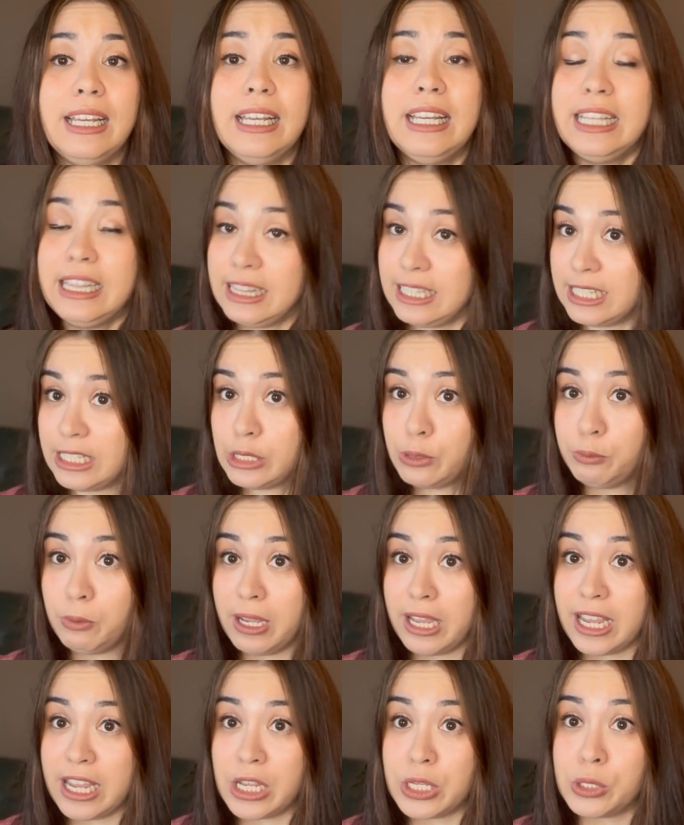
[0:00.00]
in these
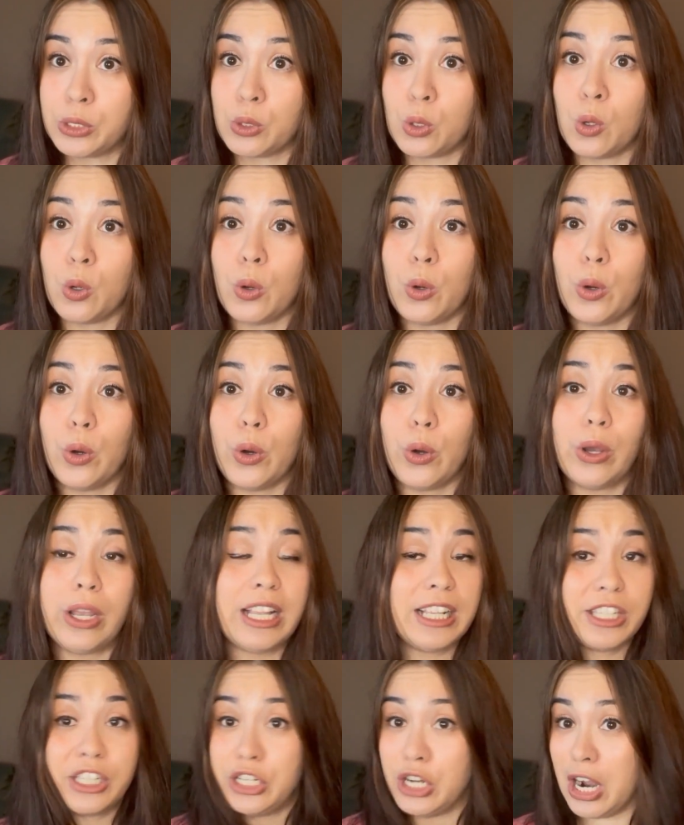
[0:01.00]
ways.
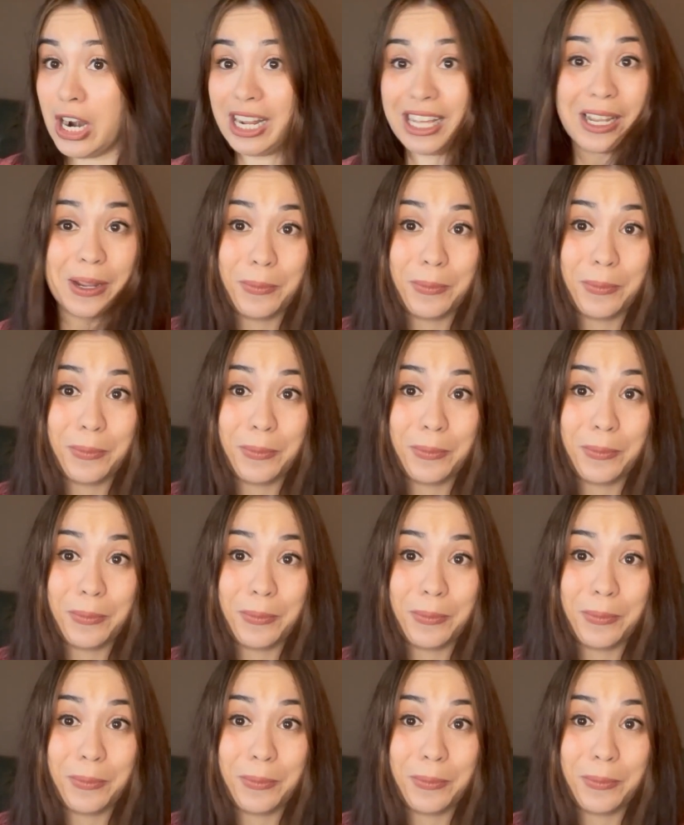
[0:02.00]
It's not a